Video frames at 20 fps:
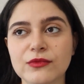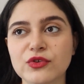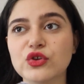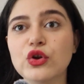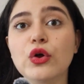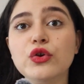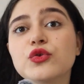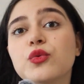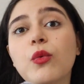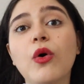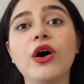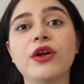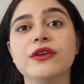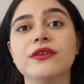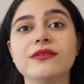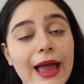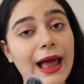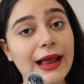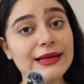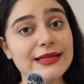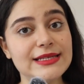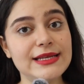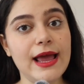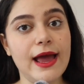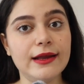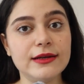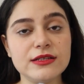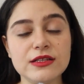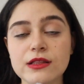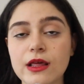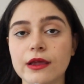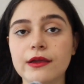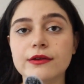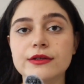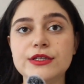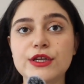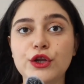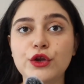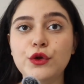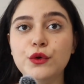Not one. And yet they
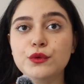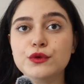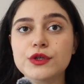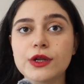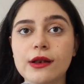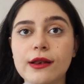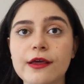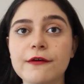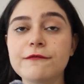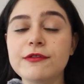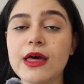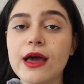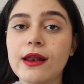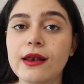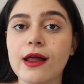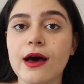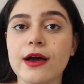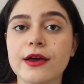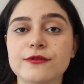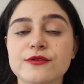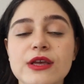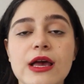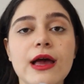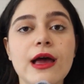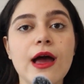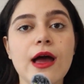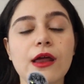continue to live their lives